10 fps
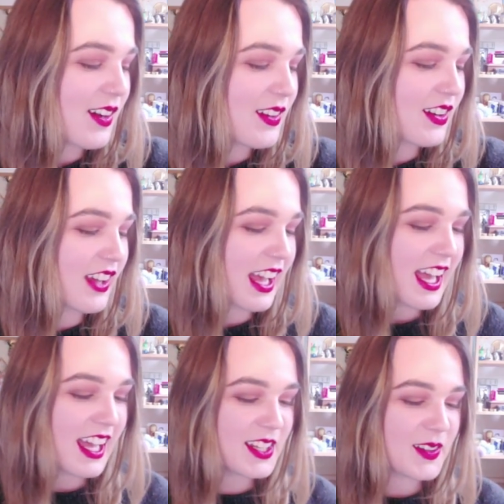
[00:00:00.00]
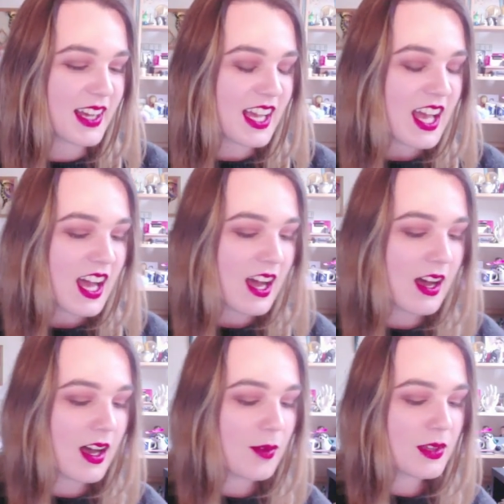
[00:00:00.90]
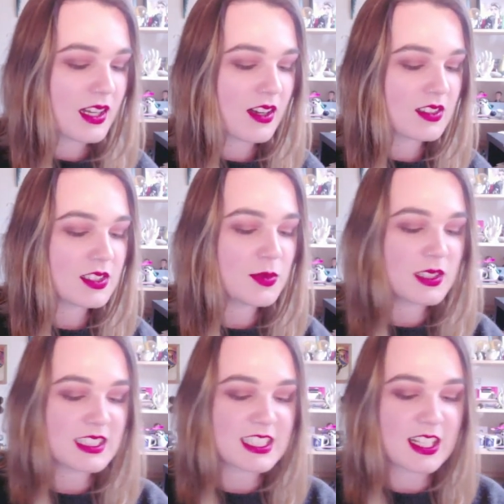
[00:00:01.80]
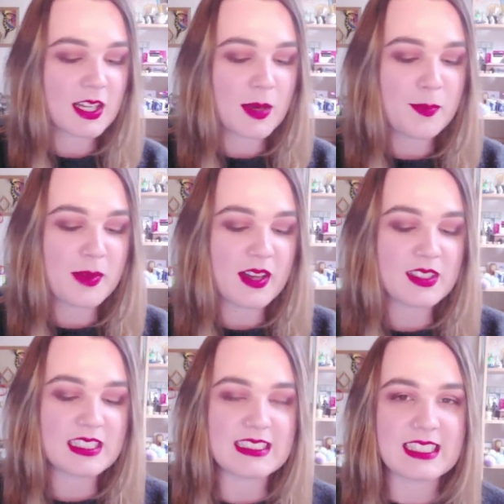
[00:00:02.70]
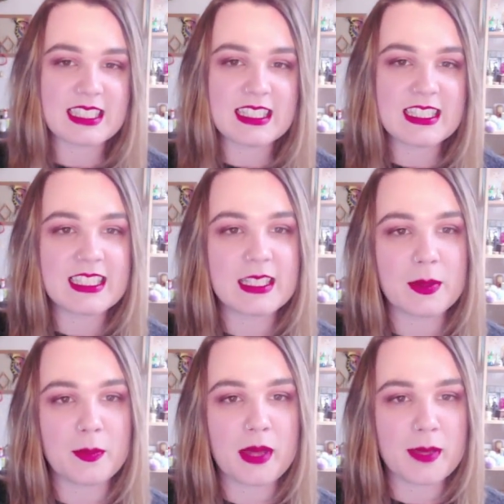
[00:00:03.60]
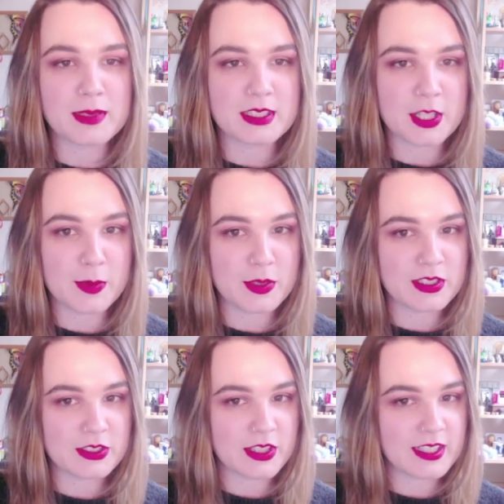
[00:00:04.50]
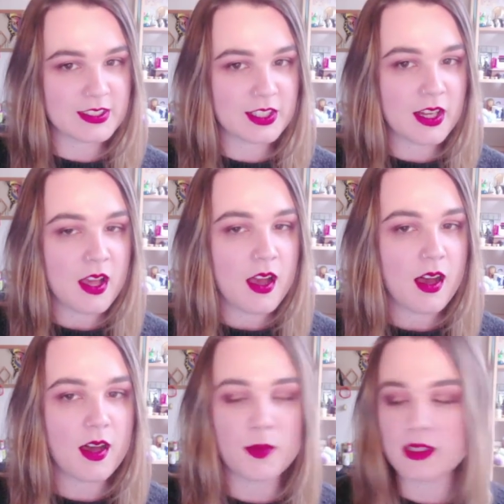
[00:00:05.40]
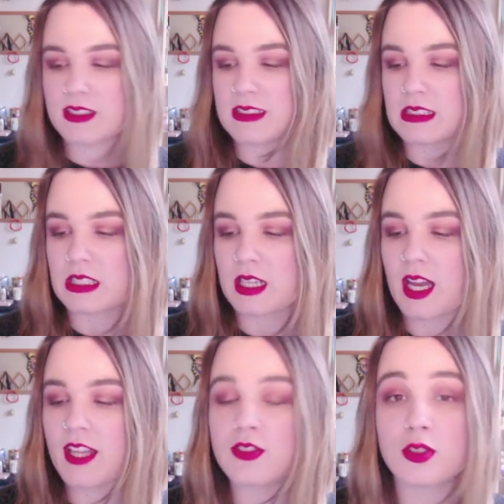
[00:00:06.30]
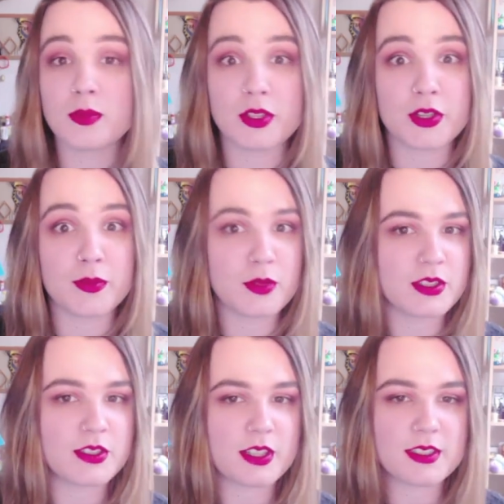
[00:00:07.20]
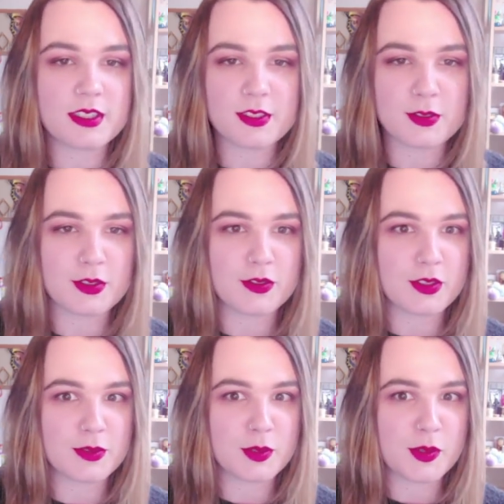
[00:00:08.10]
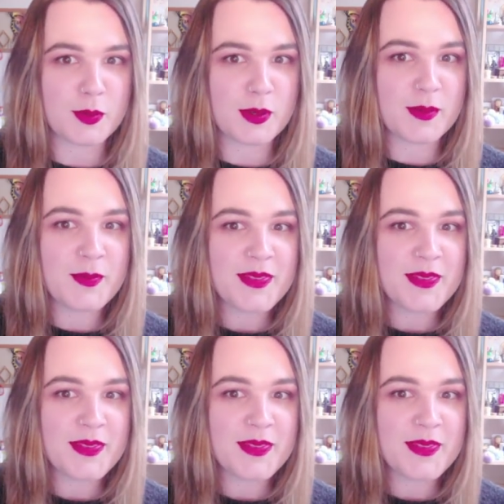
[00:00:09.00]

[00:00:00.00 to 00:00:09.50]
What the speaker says: Okay, anyway, then I also want to talk about this Clinique Pep Start Moisturizer. It is the Hydroblur moisturizer. I don't know if there's more than one.